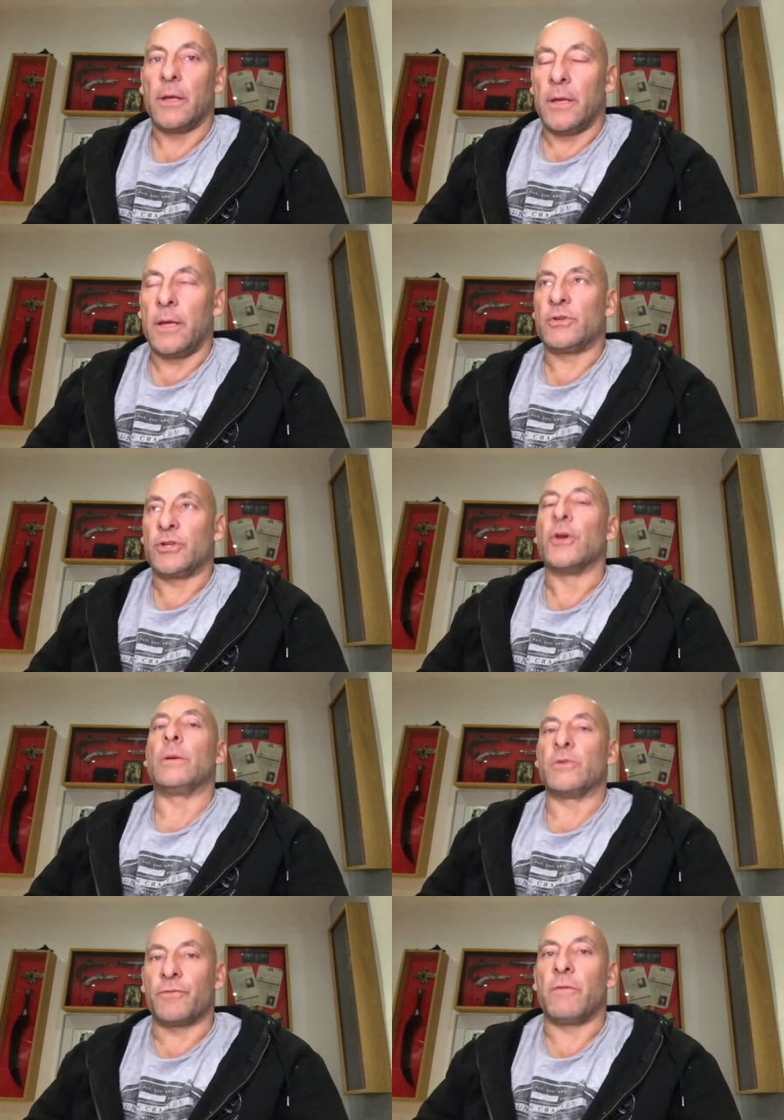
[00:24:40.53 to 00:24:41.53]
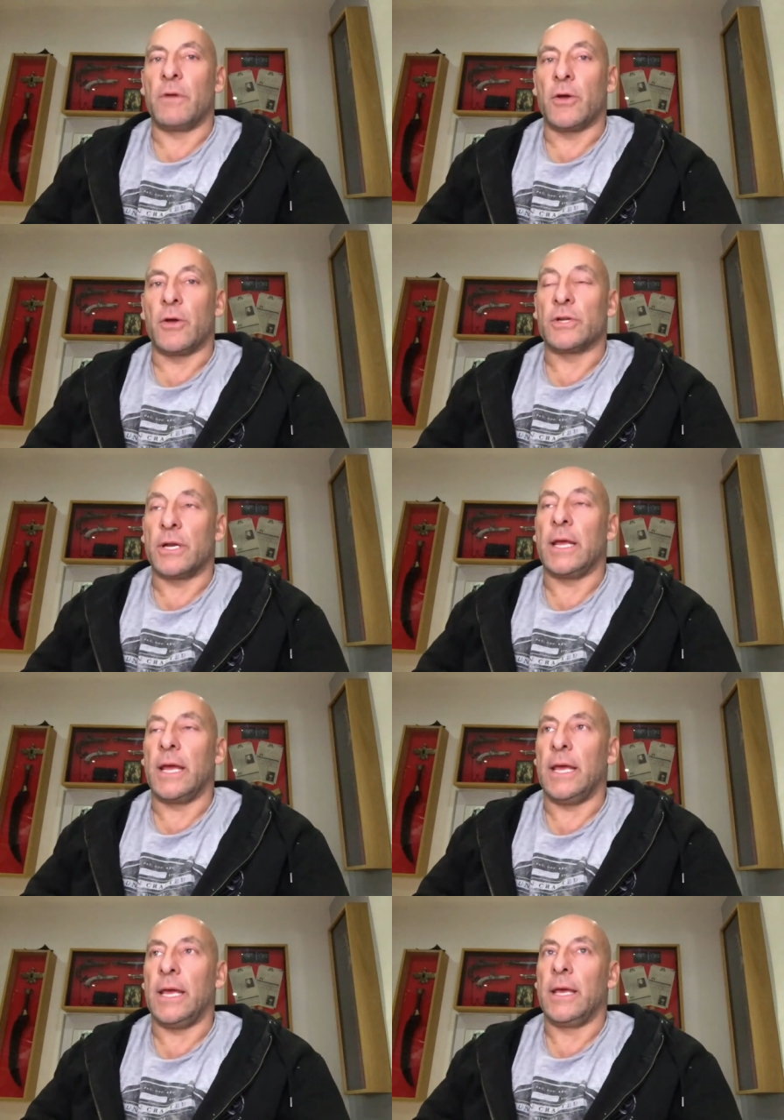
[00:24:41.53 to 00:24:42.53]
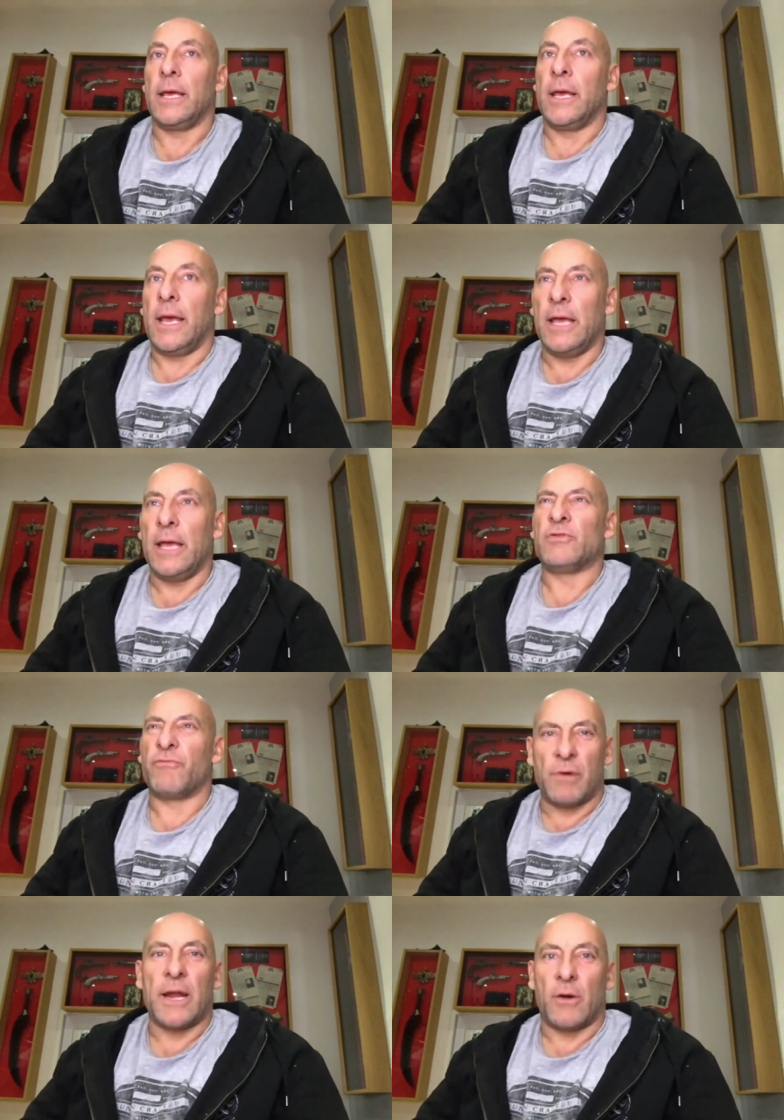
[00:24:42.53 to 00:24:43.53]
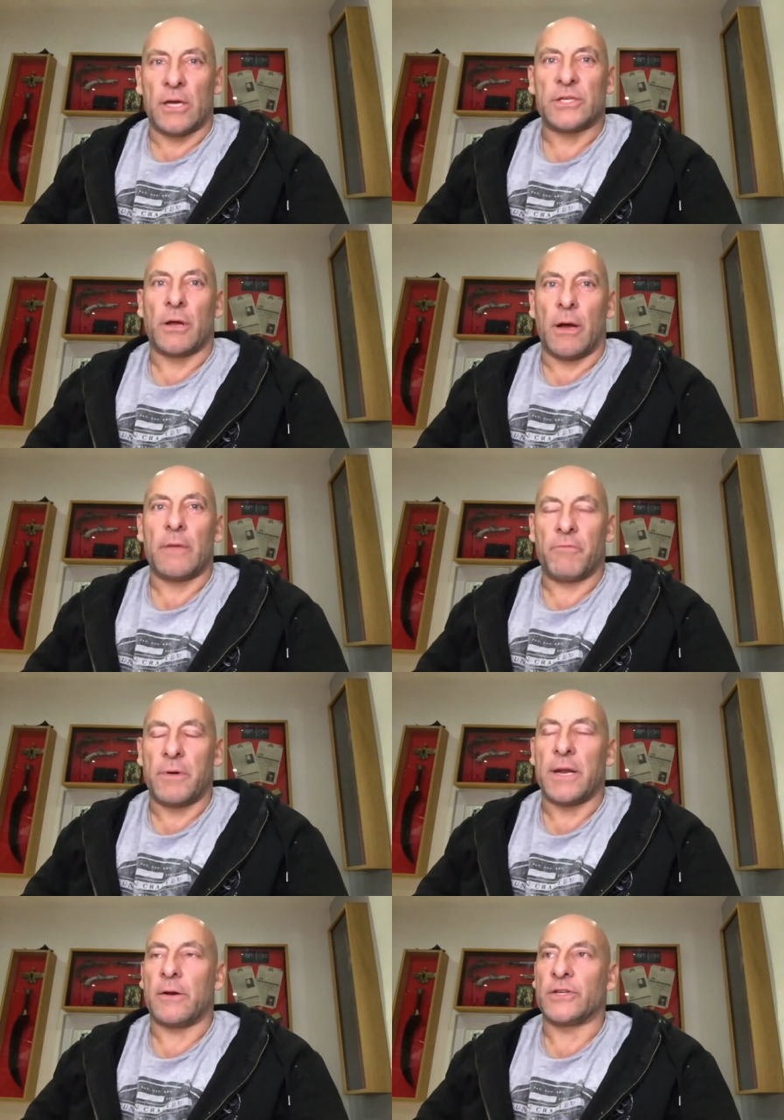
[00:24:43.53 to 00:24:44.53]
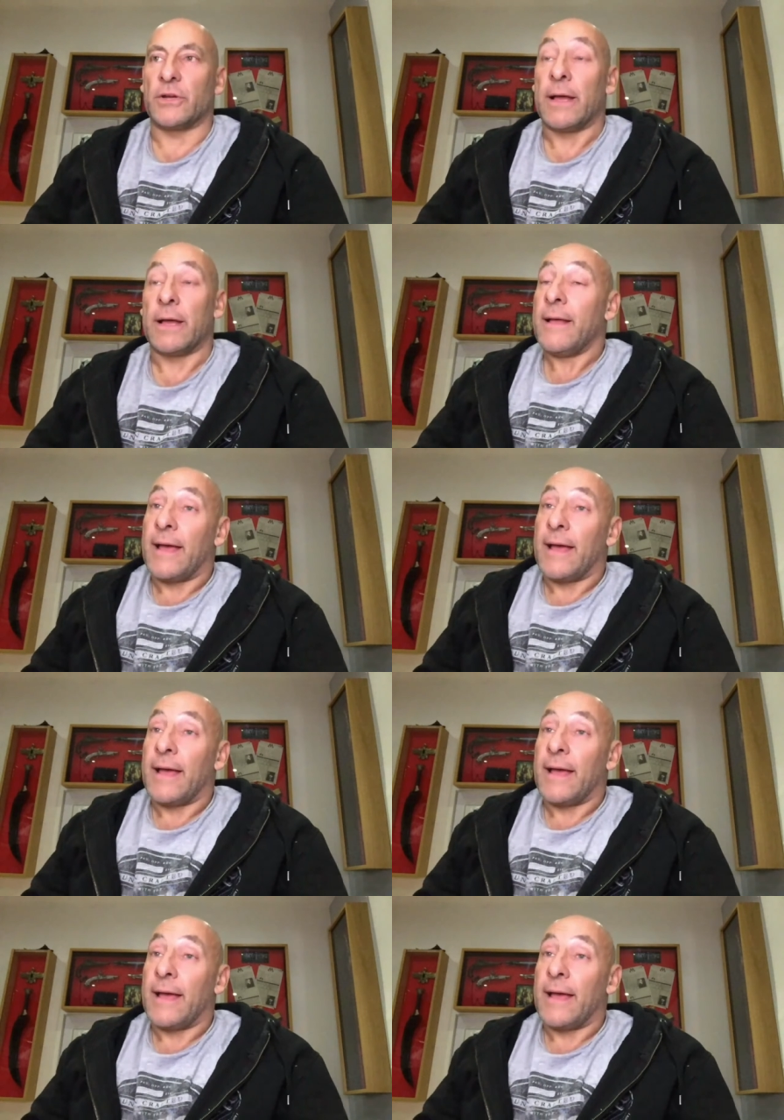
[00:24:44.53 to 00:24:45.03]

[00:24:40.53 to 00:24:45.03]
It was good. It was really, really good. And he was really nice guy, really nice guy.